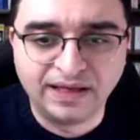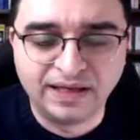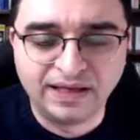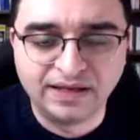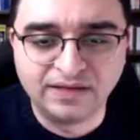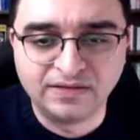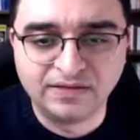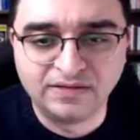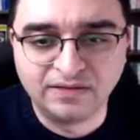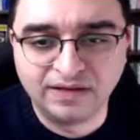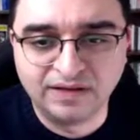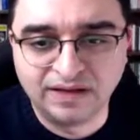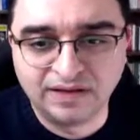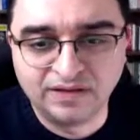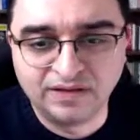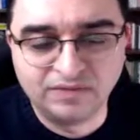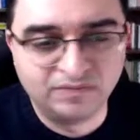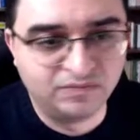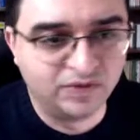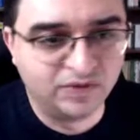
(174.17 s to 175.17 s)
in
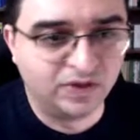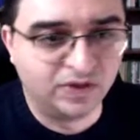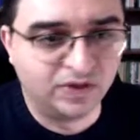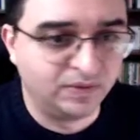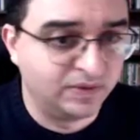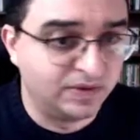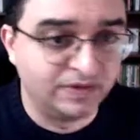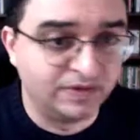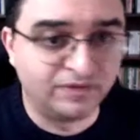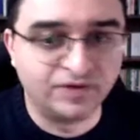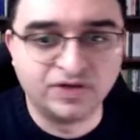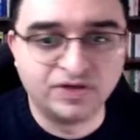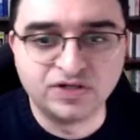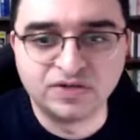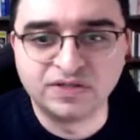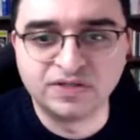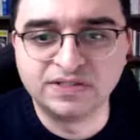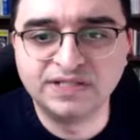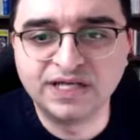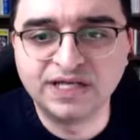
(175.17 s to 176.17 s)
in you know the different
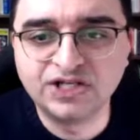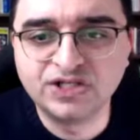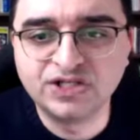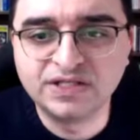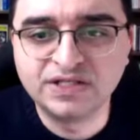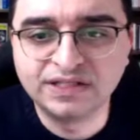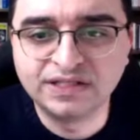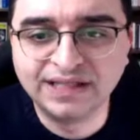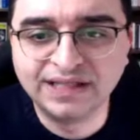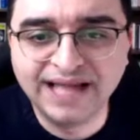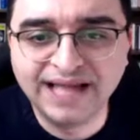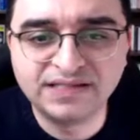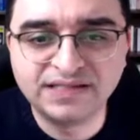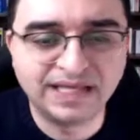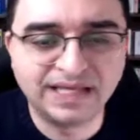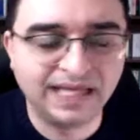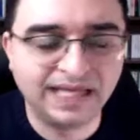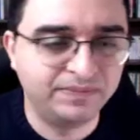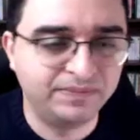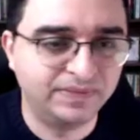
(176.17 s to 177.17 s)
jurisdictions, the
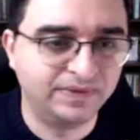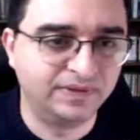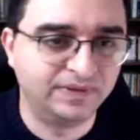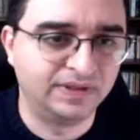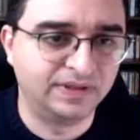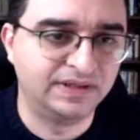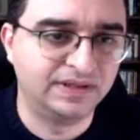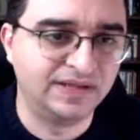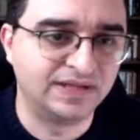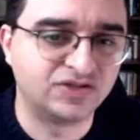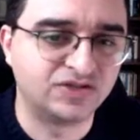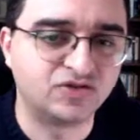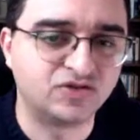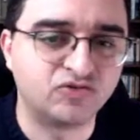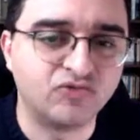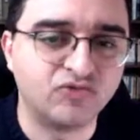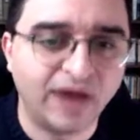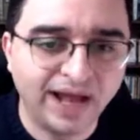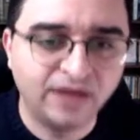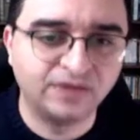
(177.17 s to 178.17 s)
landscape uh, that
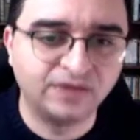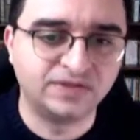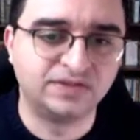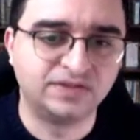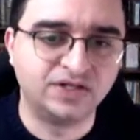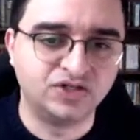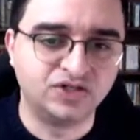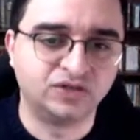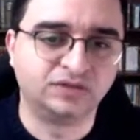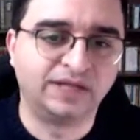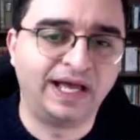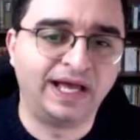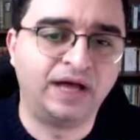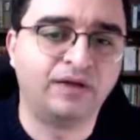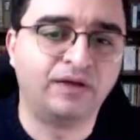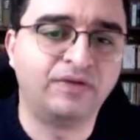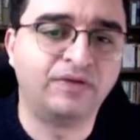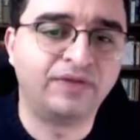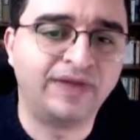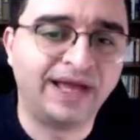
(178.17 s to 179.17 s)
surrounds digital
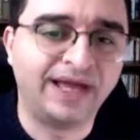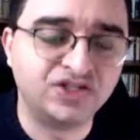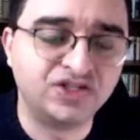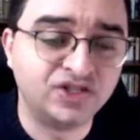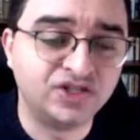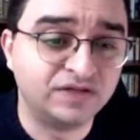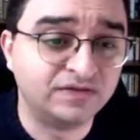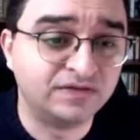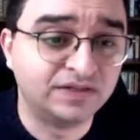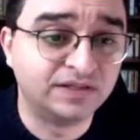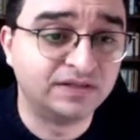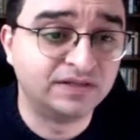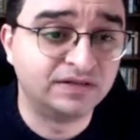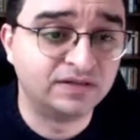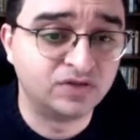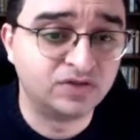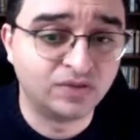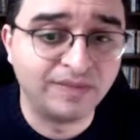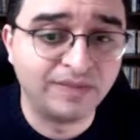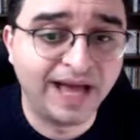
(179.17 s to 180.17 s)
health has shifted
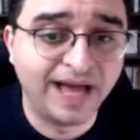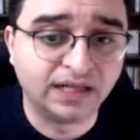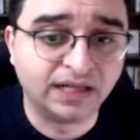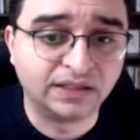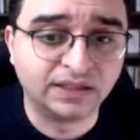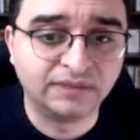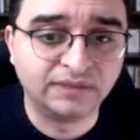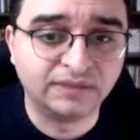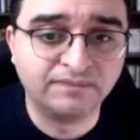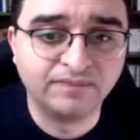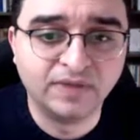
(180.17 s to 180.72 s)
dramatically.